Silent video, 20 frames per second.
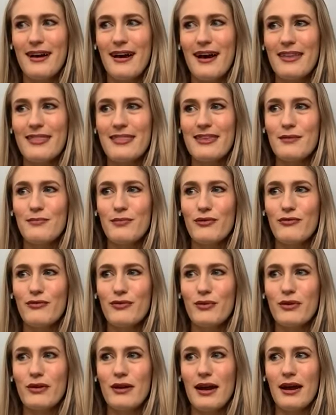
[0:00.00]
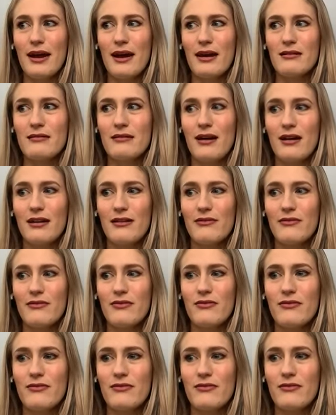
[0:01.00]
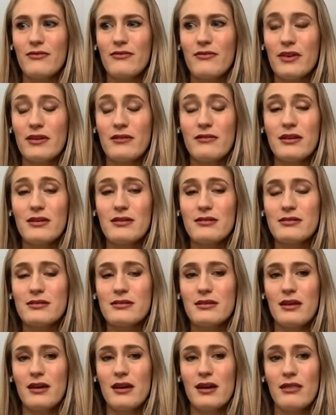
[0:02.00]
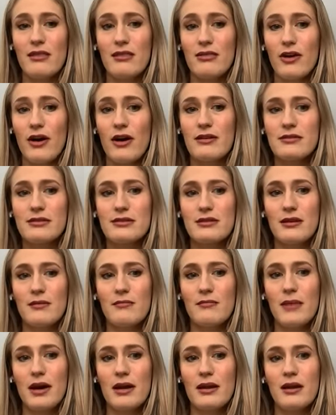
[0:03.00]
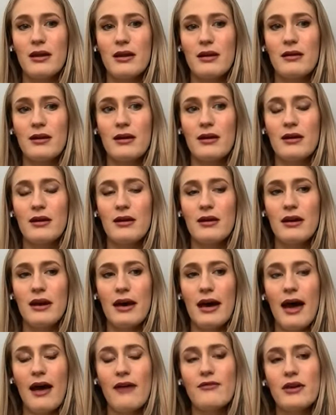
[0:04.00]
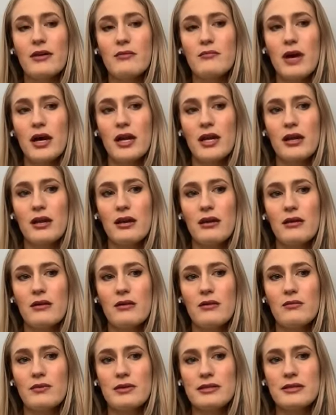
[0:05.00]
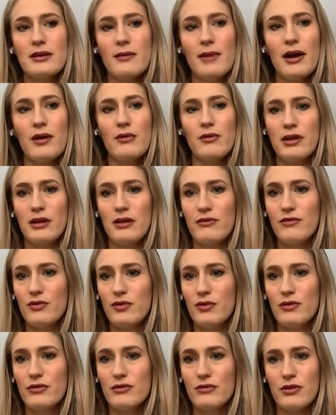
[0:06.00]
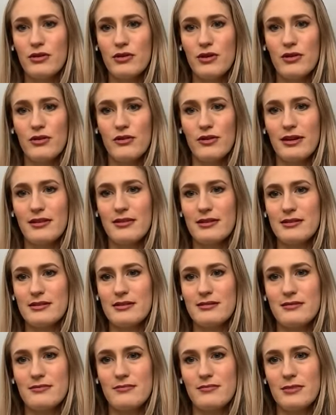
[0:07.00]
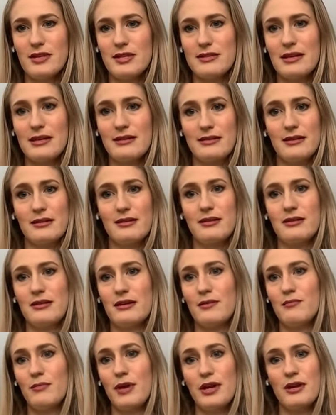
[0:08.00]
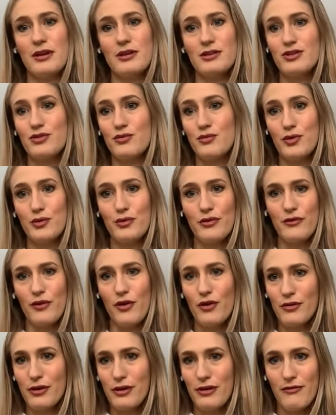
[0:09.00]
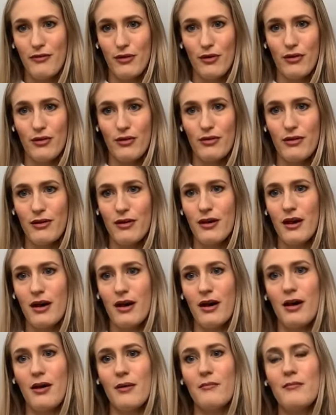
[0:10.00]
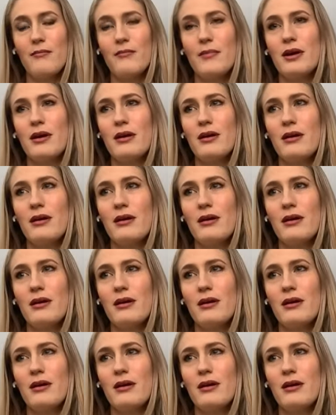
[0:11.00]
I think before I had a lot of feelings and thoughts that having money was somehow evil, like this idea that like money is the root of all evil. And